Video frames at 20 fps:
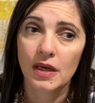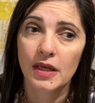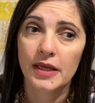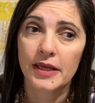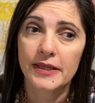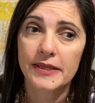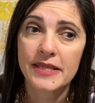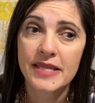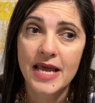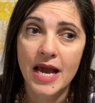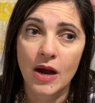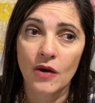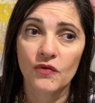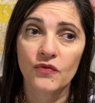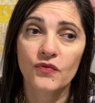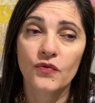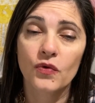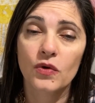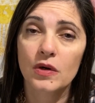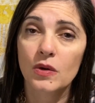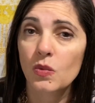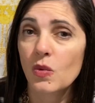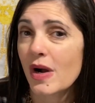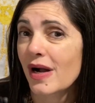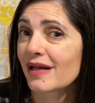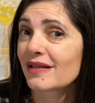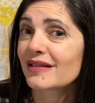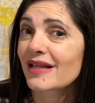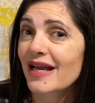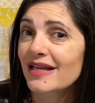Now, for a
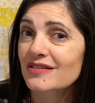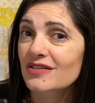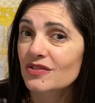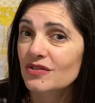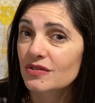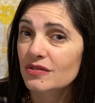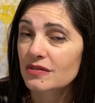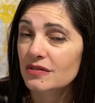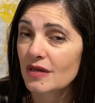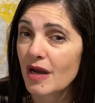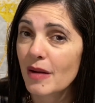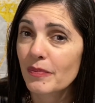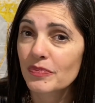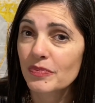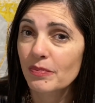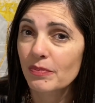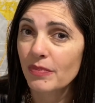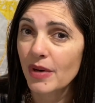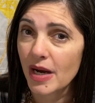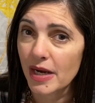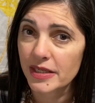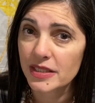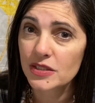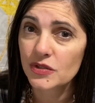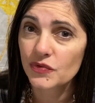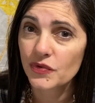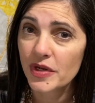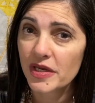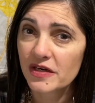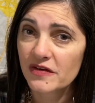while, I stopped buying
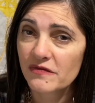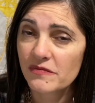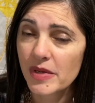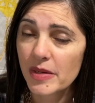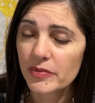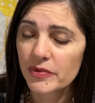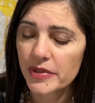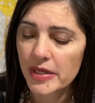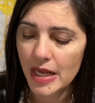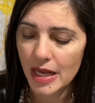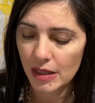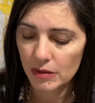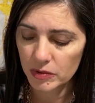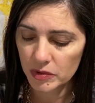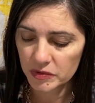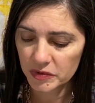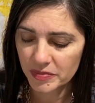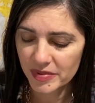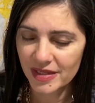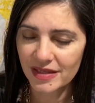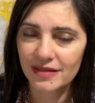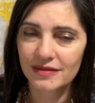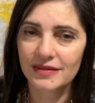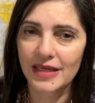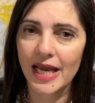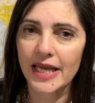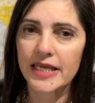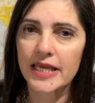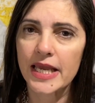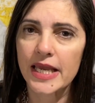Creative Memory albums because
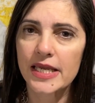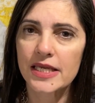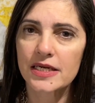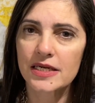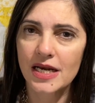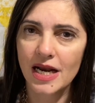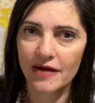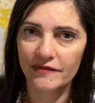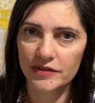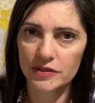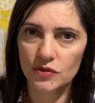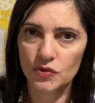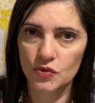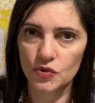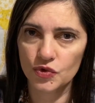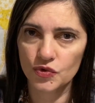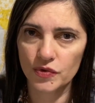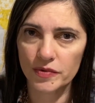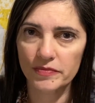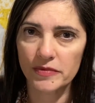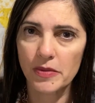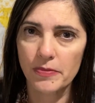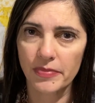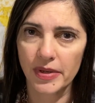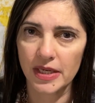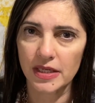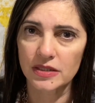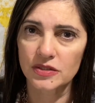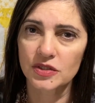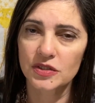I hated having to trim the
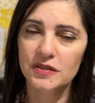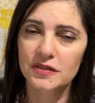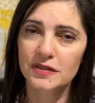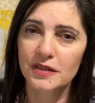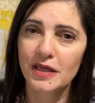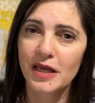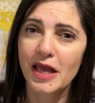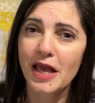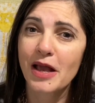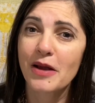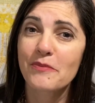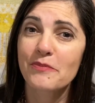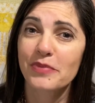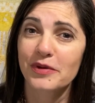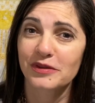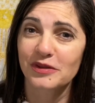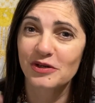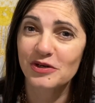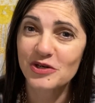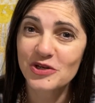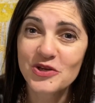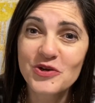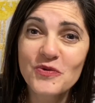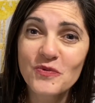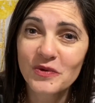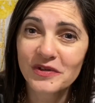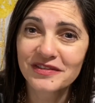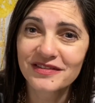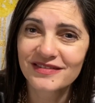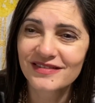pages. But the new
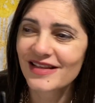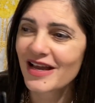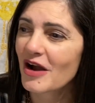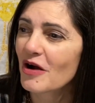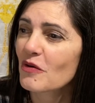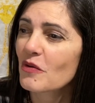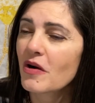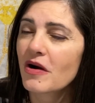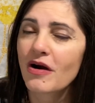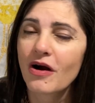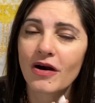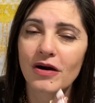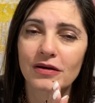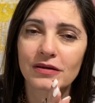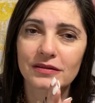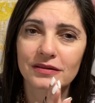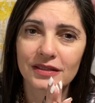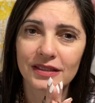ones now are